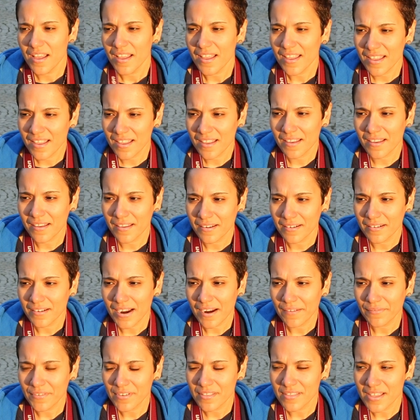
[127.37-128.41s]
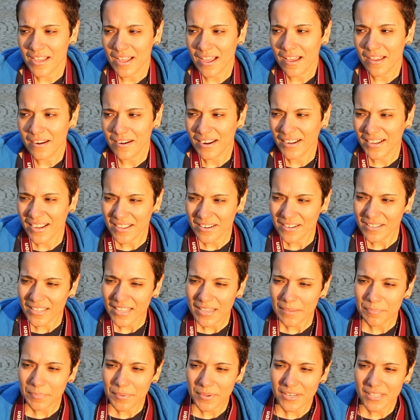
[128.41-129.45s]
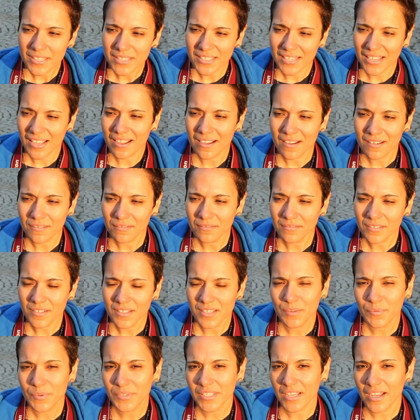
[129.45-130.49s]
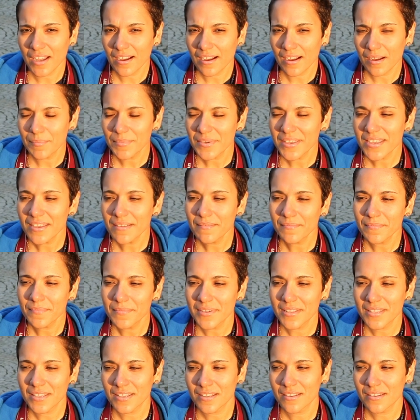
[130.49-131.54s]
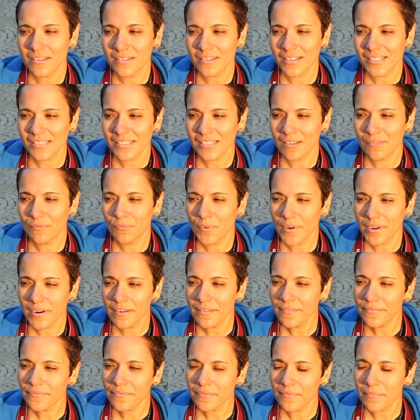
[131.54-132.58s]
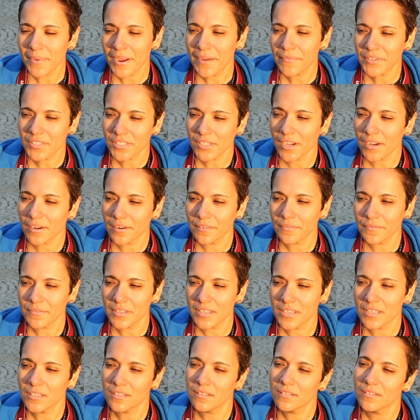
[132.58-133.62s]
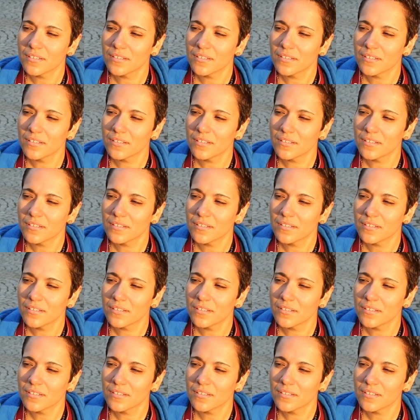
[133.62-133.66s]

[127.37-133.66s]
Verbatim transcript: And after that, I kind of like put it down. It was a hobby, and then I said, what if my photography,